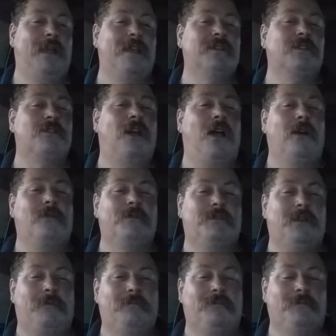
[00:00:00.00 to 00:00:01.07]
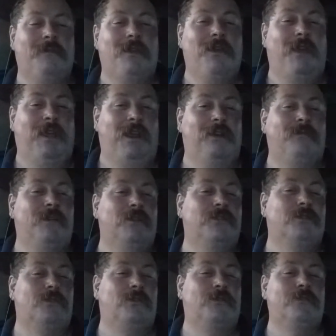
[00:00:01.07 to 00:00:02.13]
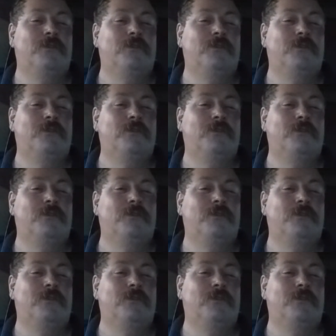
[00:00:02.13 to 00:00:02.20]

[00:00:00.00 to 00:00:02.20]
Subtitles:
has a talk with some individual